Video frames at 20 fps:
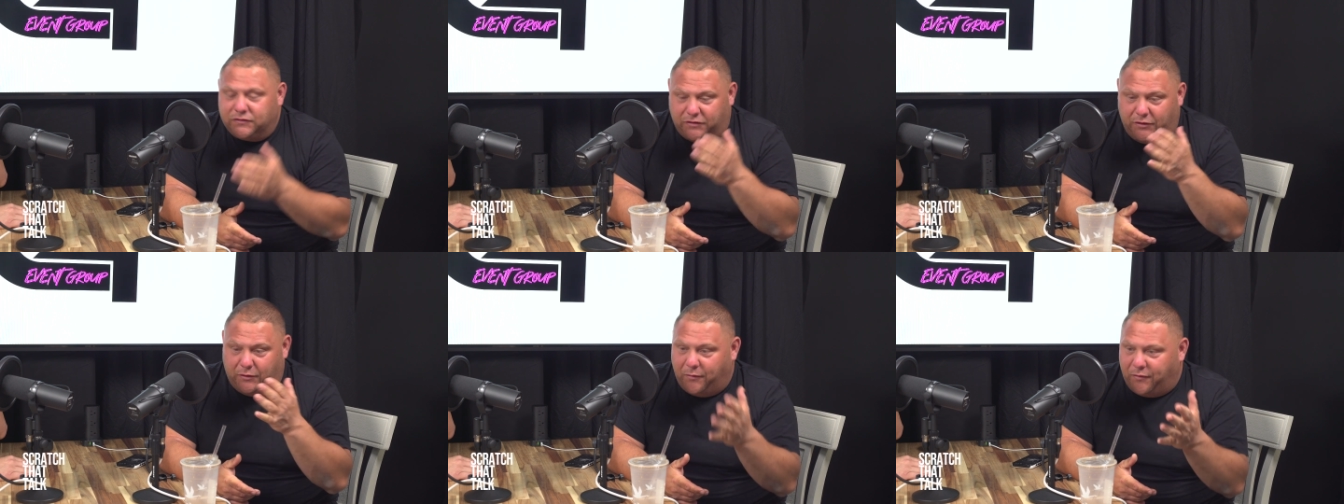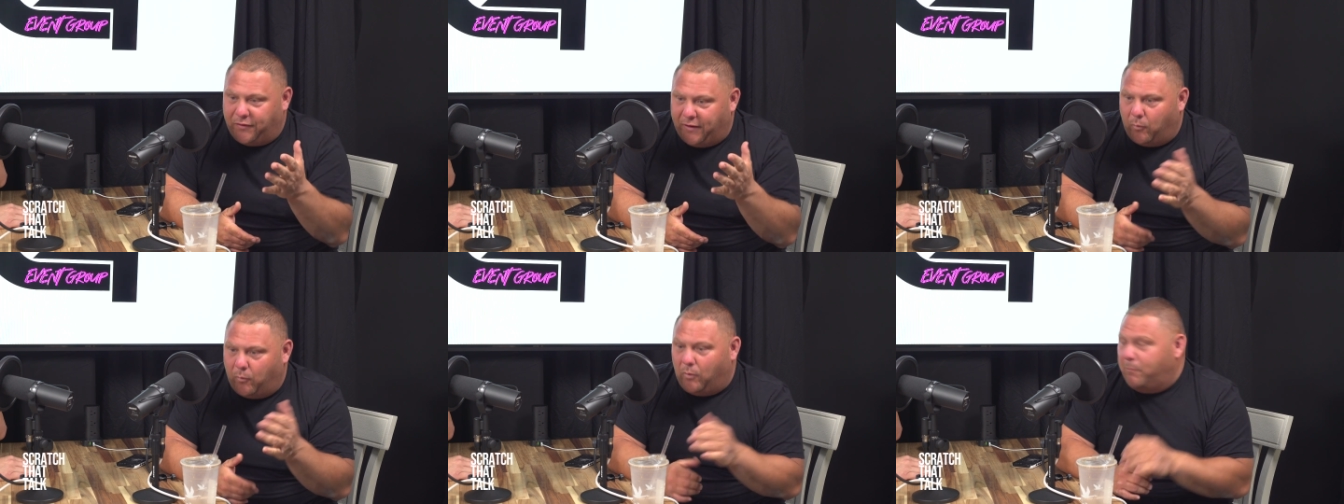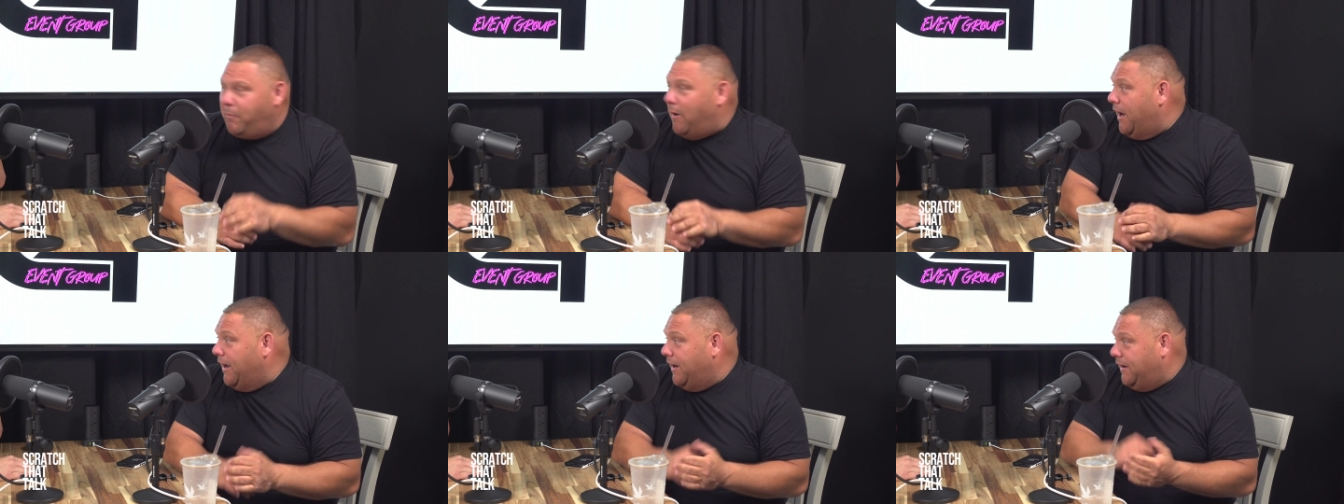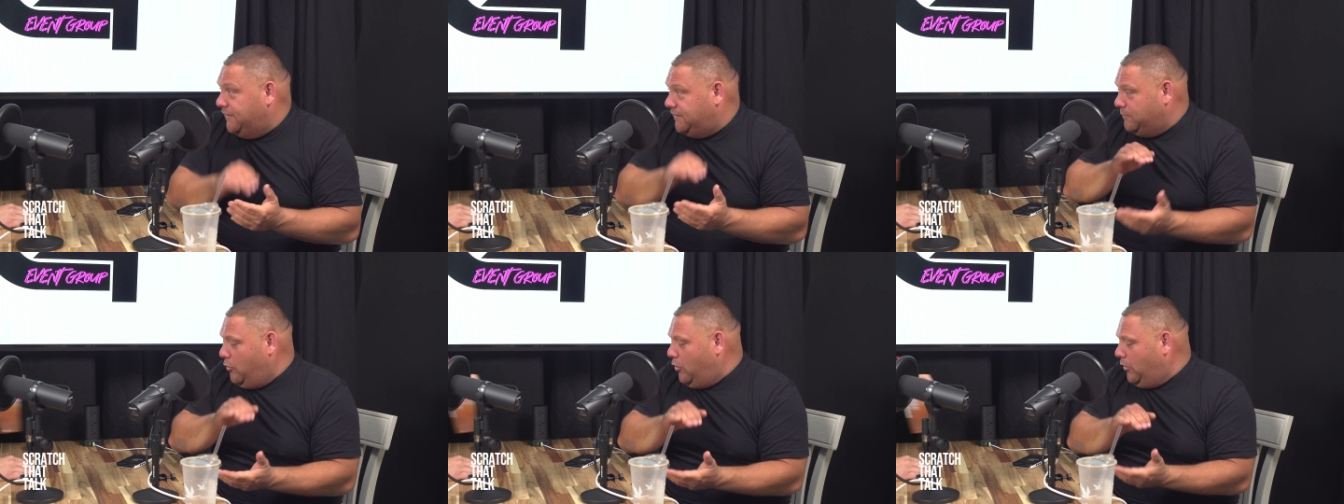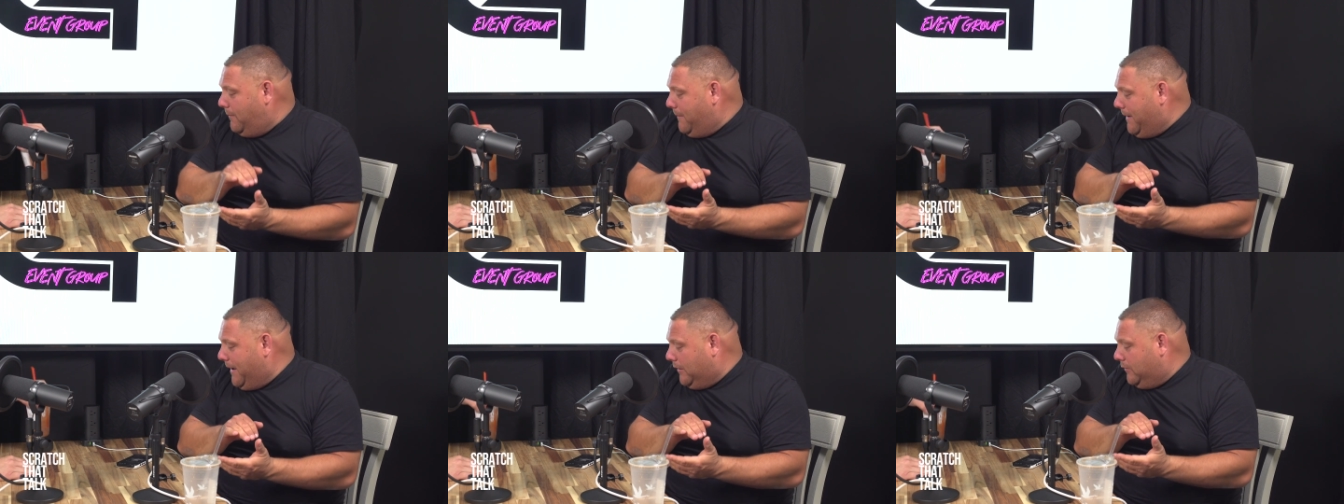do you think we're buying a small
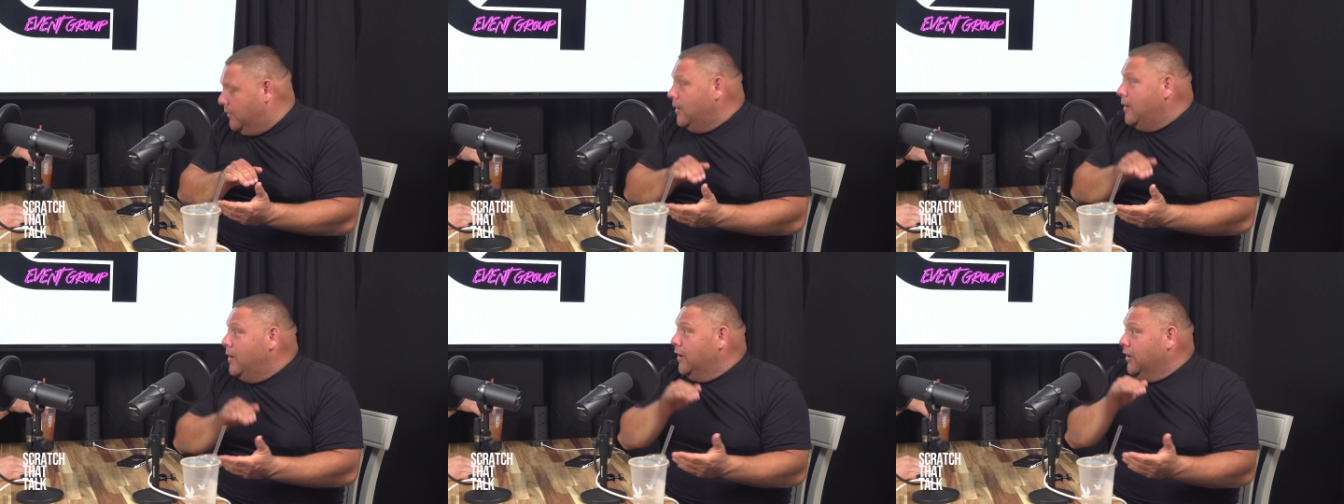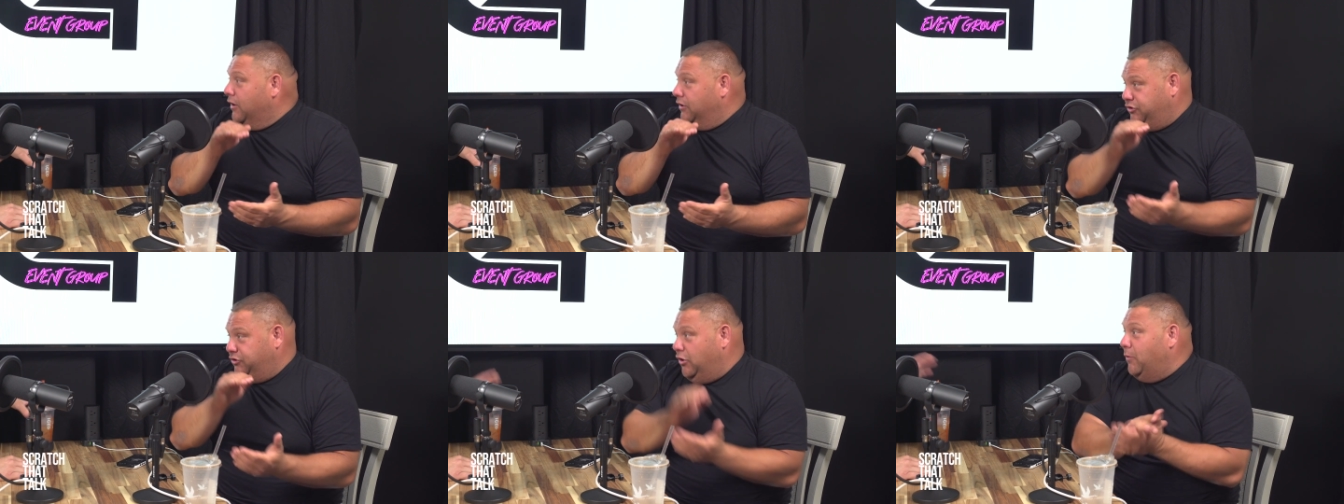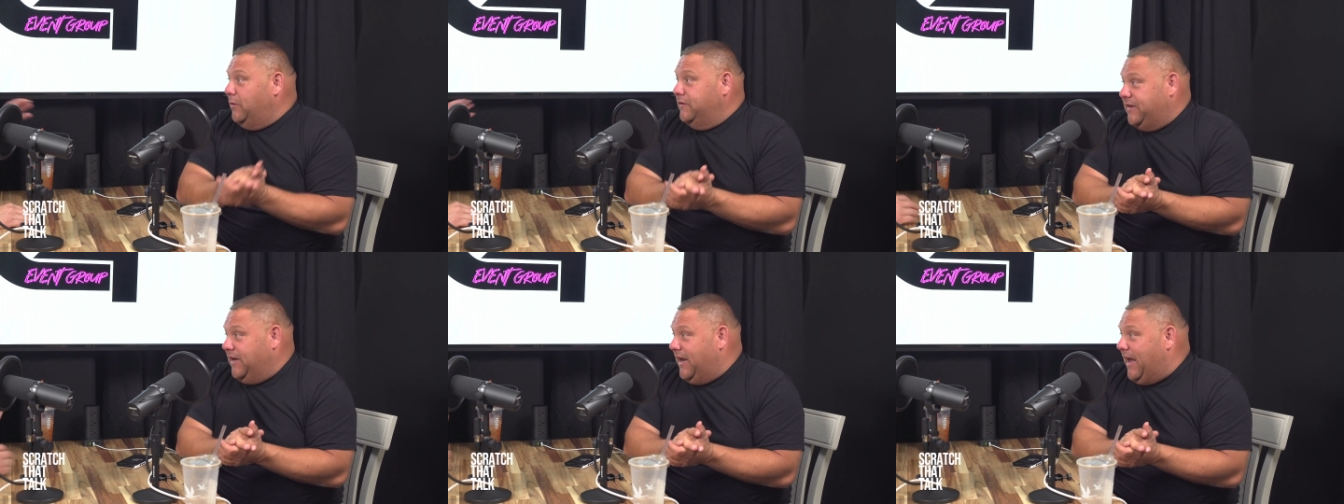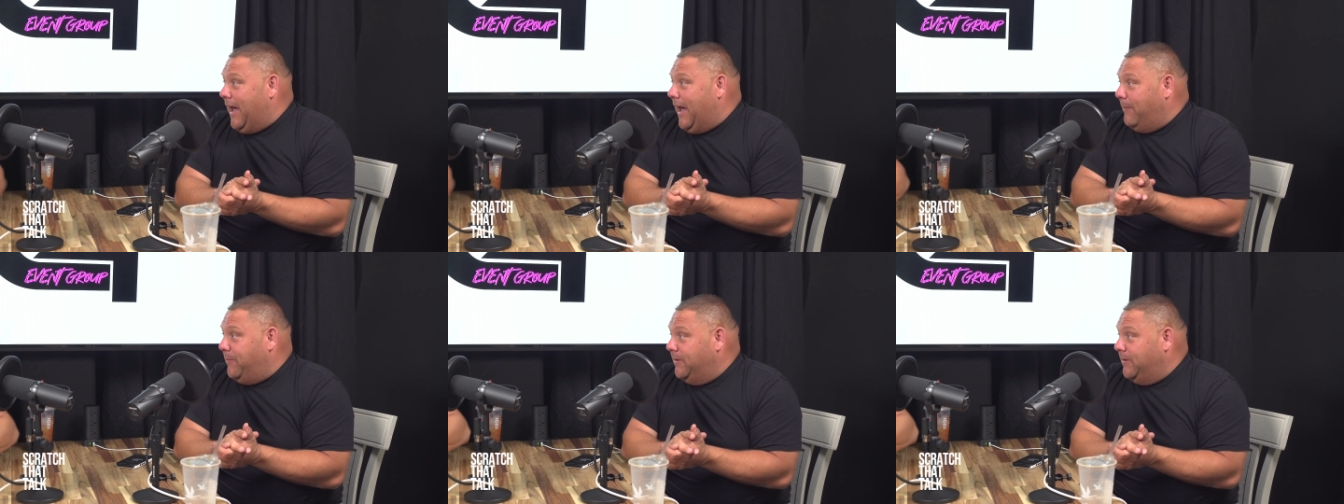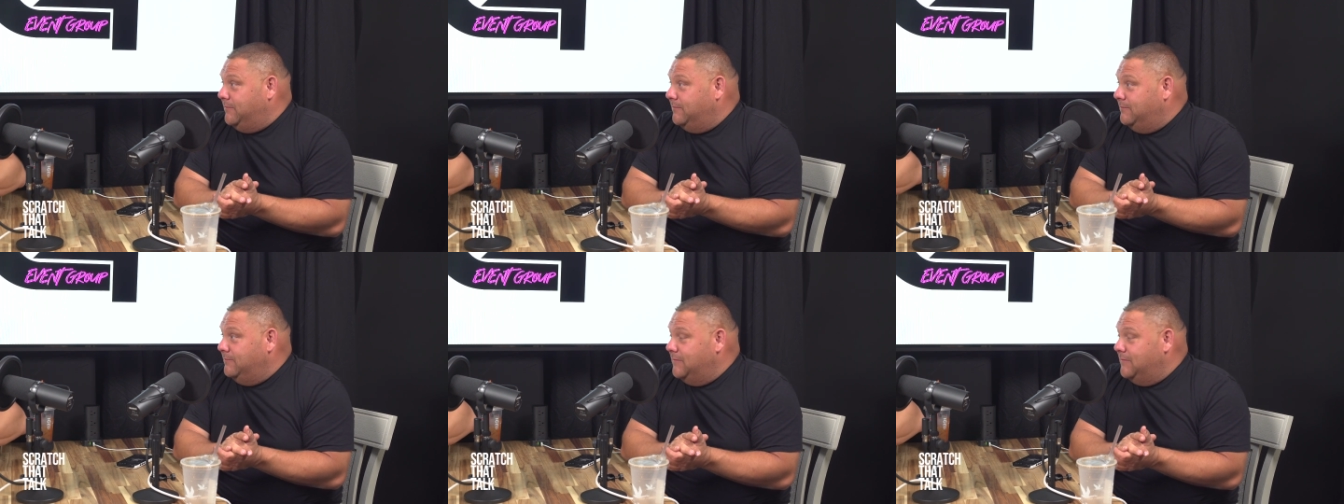amount? Because you know what's going to happen.